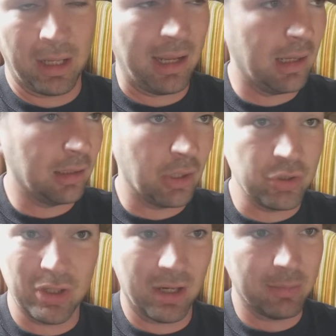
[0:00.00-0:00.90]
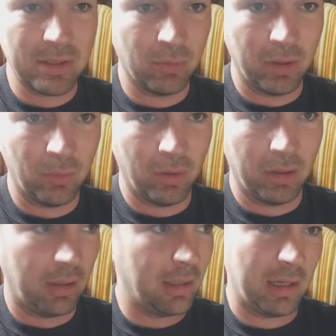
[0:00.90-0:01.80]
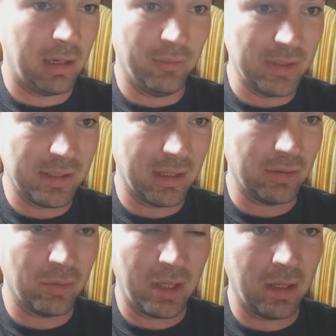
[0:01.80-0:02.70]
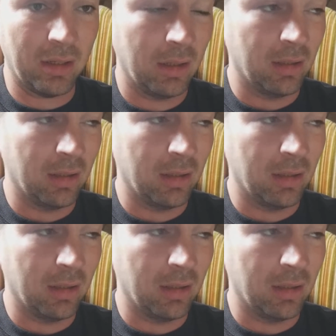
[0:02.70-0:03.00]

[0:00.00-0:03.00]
Handguns, you got to be 21. In every state, you can't,